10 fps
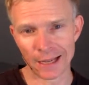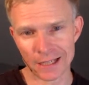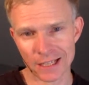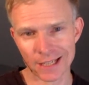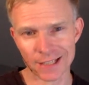
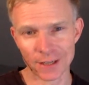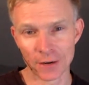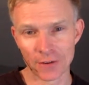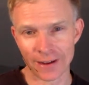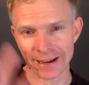
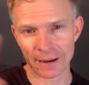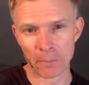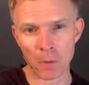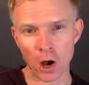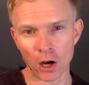Chester running
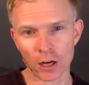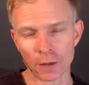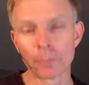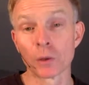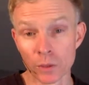amok,
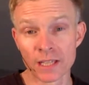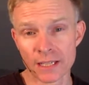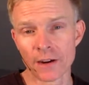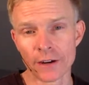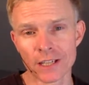but with
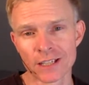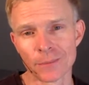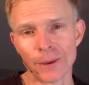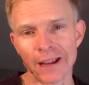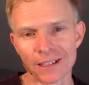serious
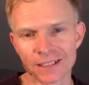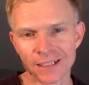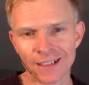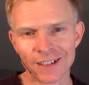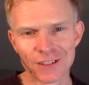debate.
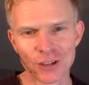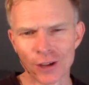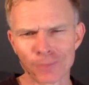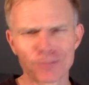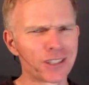
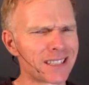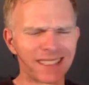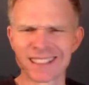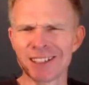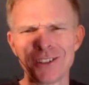So
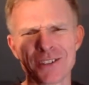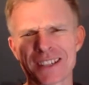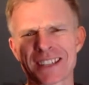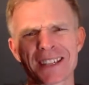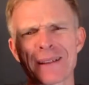the news
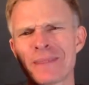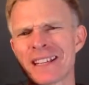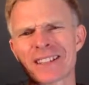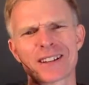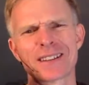is just, I mean,
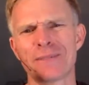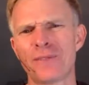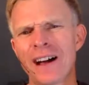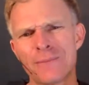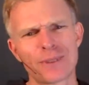the
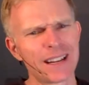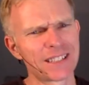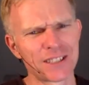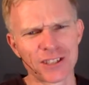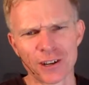
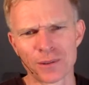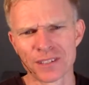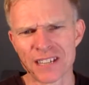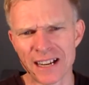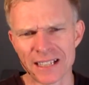vibrator joke
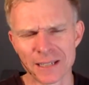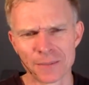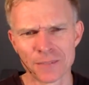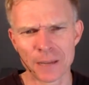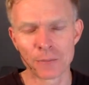with Jackson
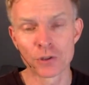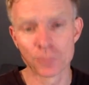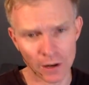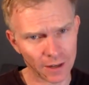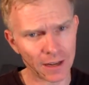and Tembu.
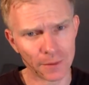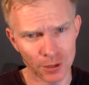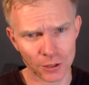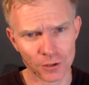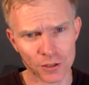Tomorrow night I'm
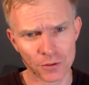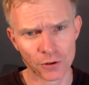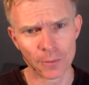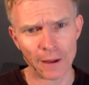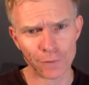on
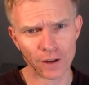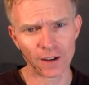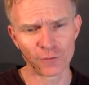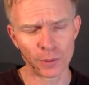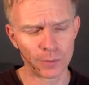Newsroom Africa,
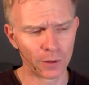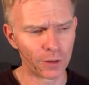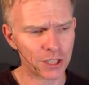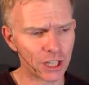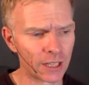if people are
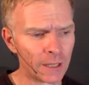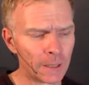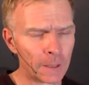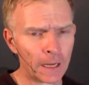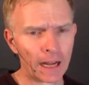watching,
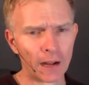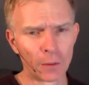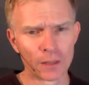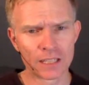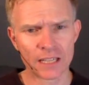
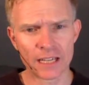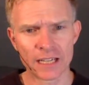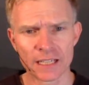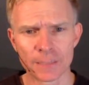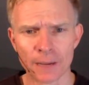with
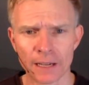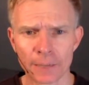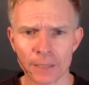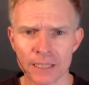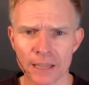JJ Tabani,
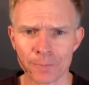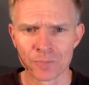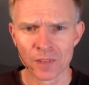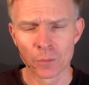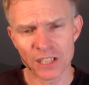but
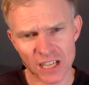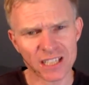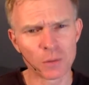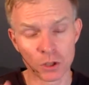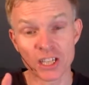with
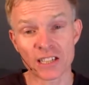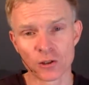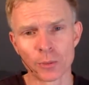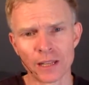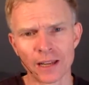Chester
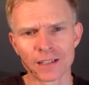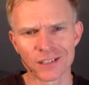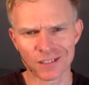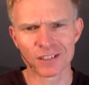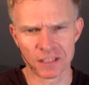will be there
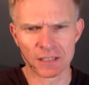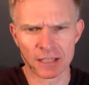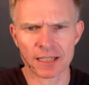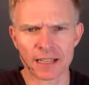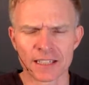
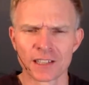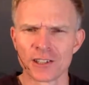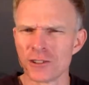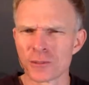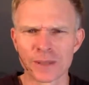discussing the
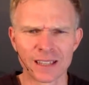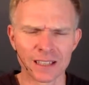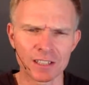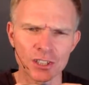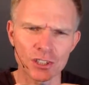news. But
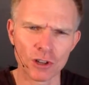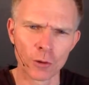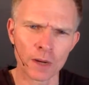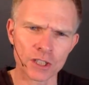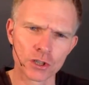it's so
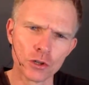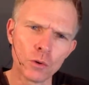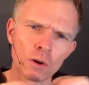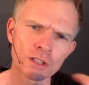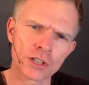much
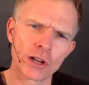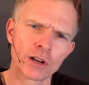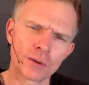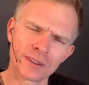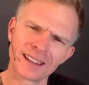nuance going
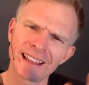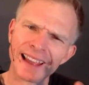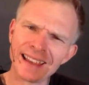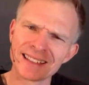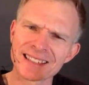on within the
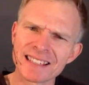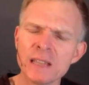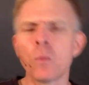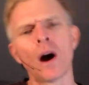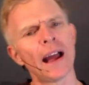
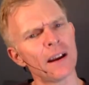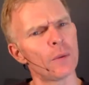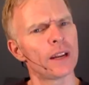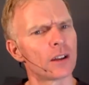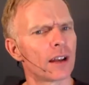ANC. Why are
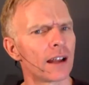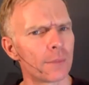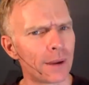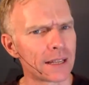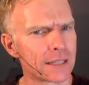we not allowed to
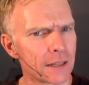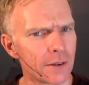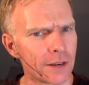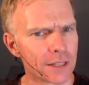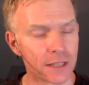buy
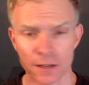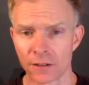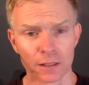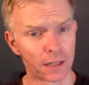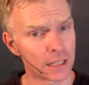cigarettes?
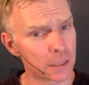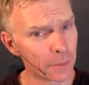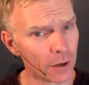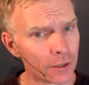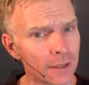Not that I
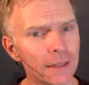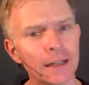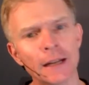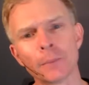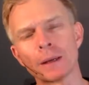smoke,
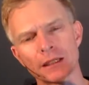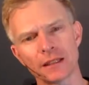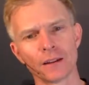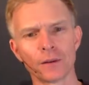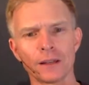but
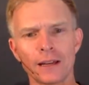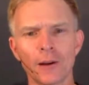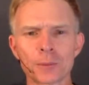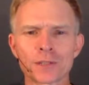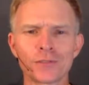it
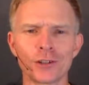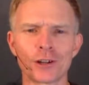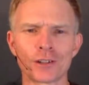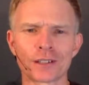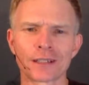helps if you
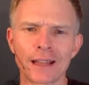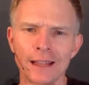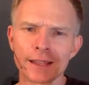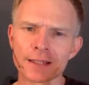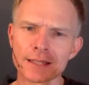know that the
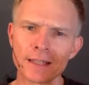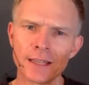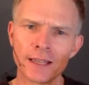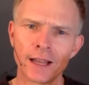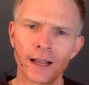
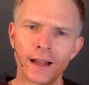ANC,